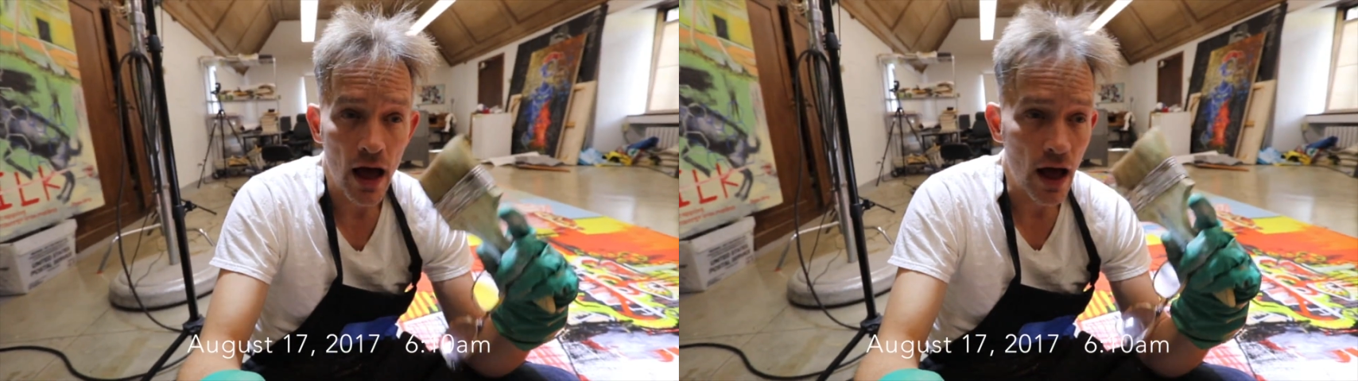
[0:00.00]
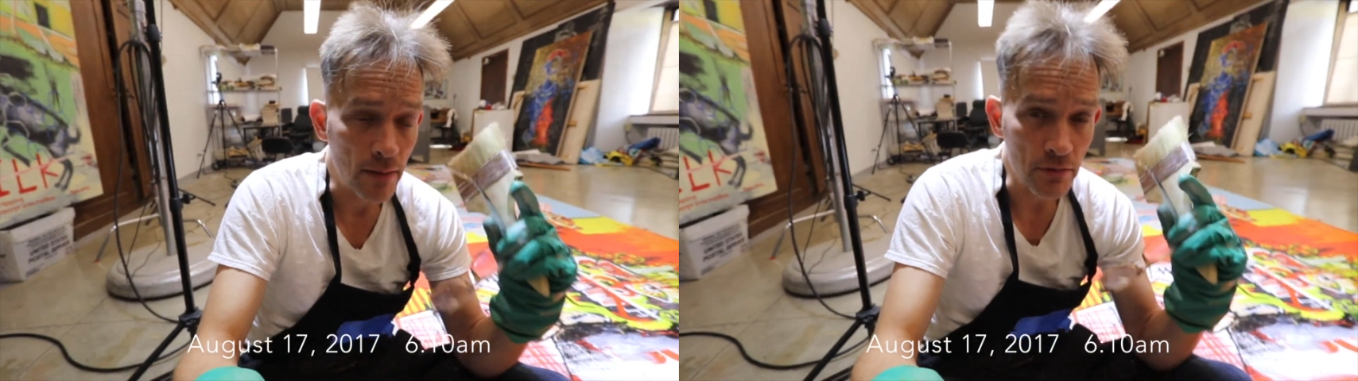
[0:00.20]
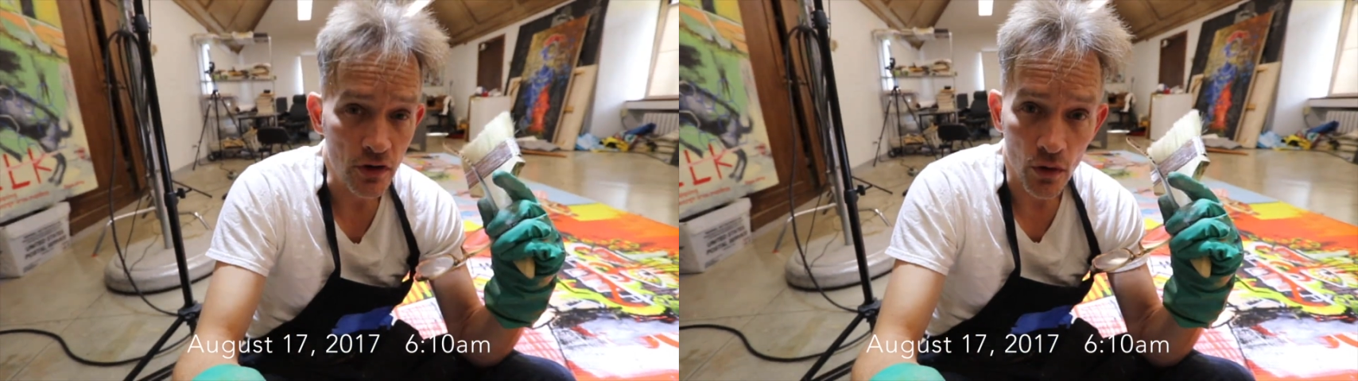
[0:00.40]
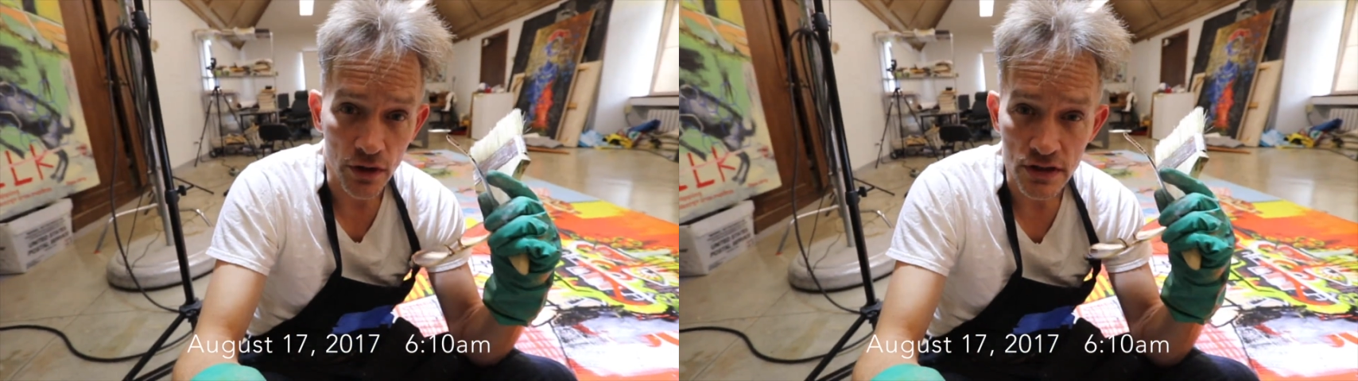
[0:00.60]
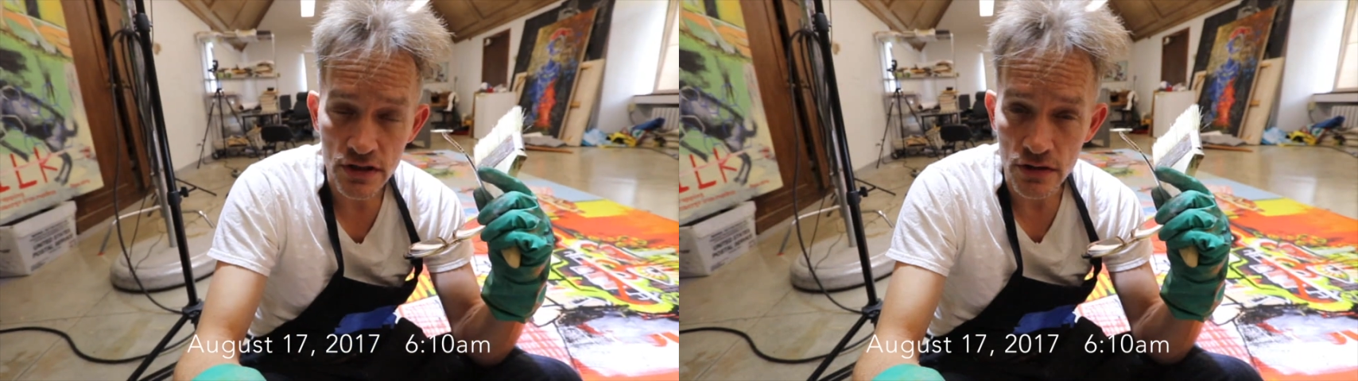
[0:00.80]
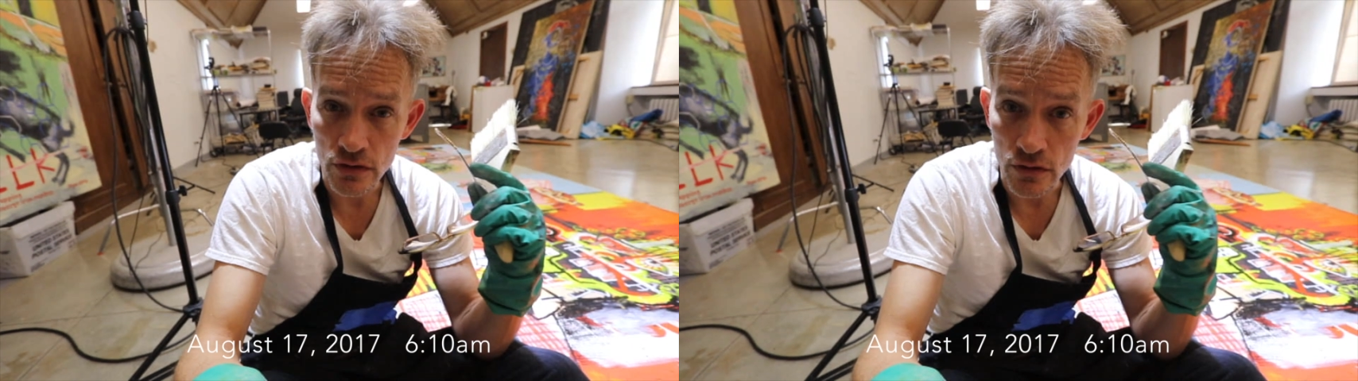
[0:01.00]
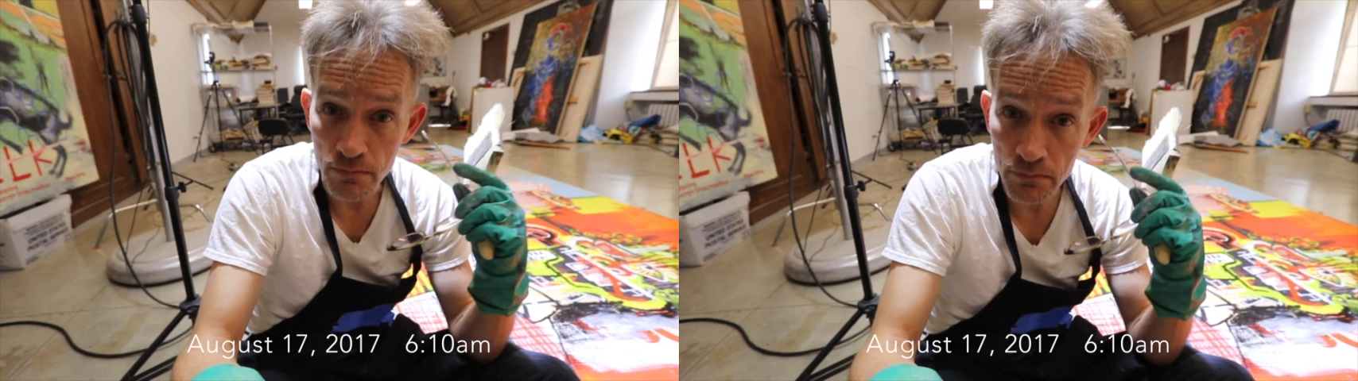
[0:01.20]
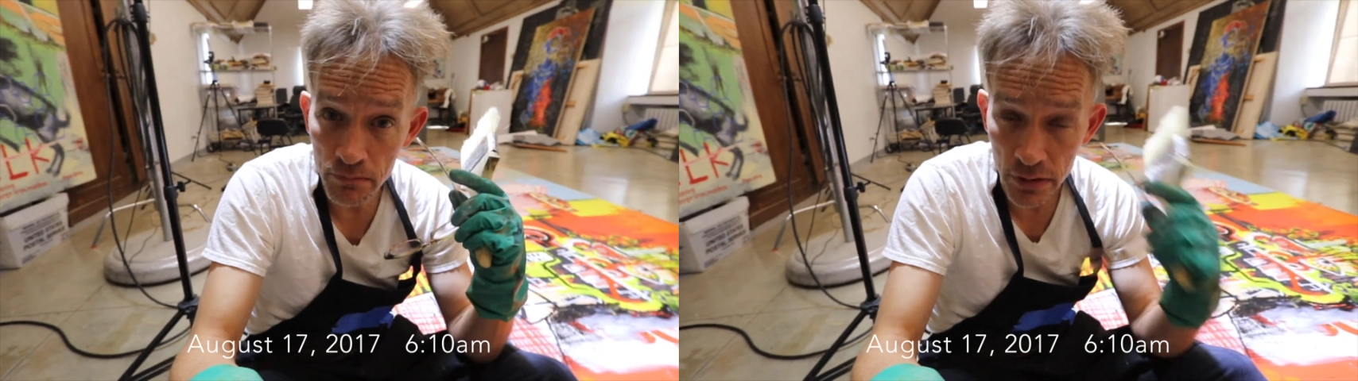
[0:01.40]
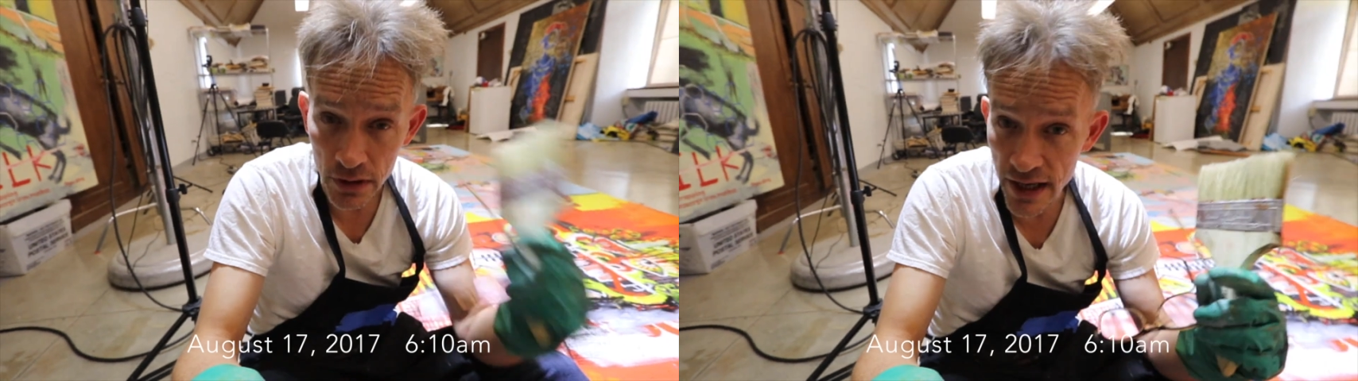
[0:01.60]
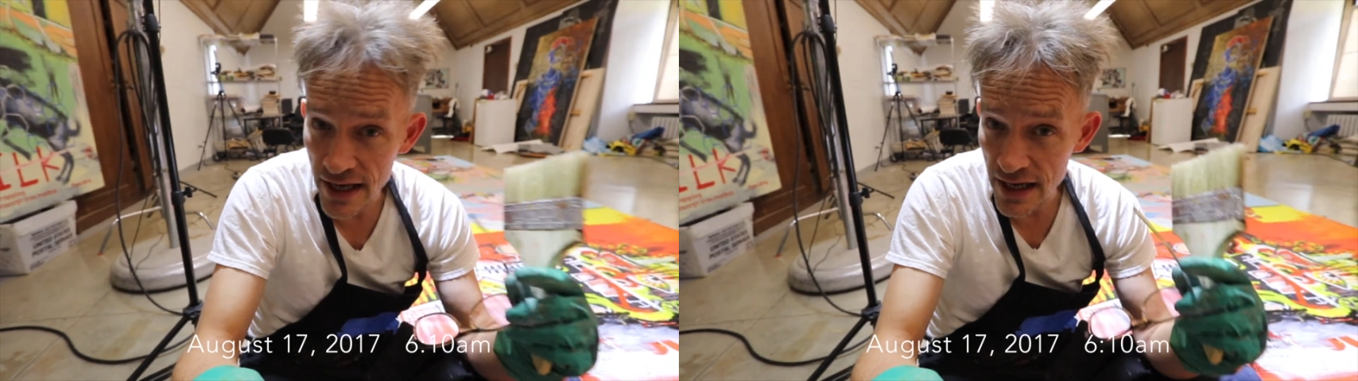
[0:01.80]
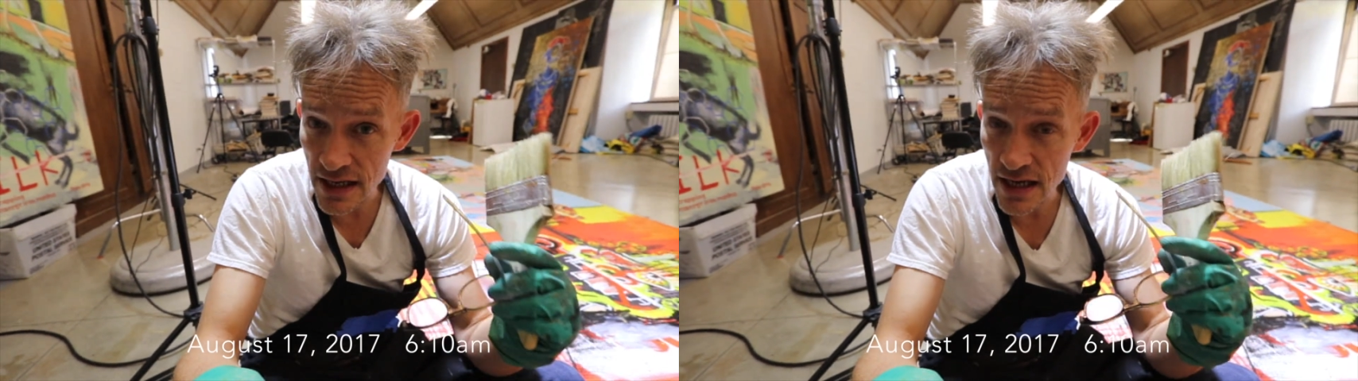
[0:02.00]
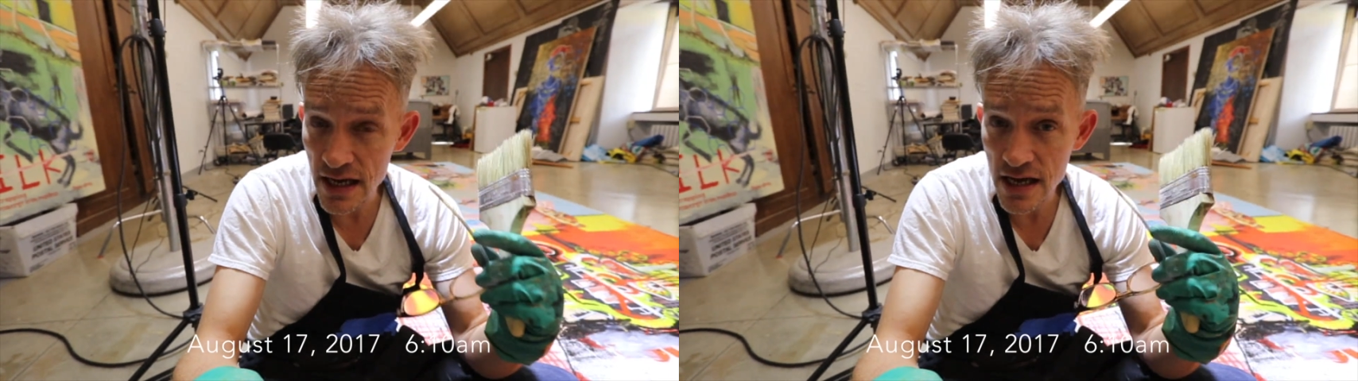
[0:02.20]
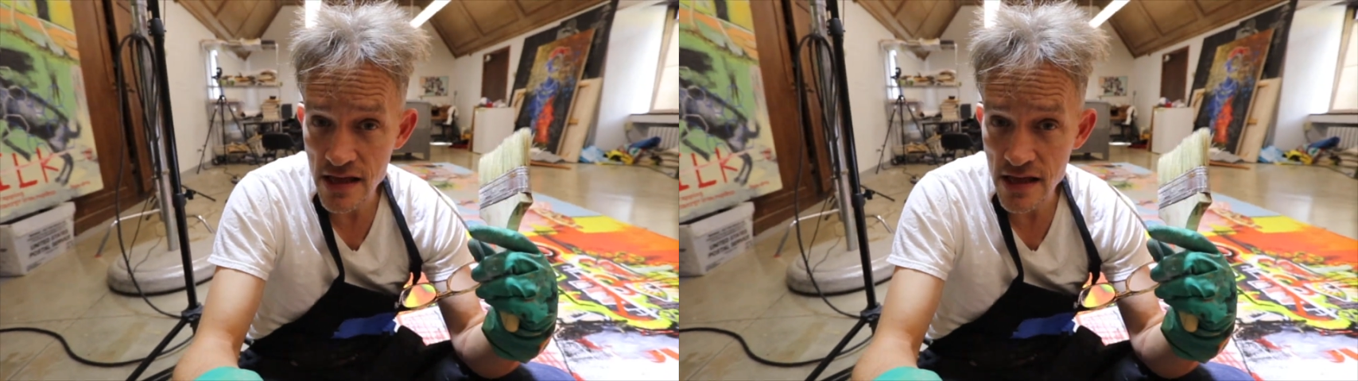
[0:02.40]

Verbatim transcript: I'm going to play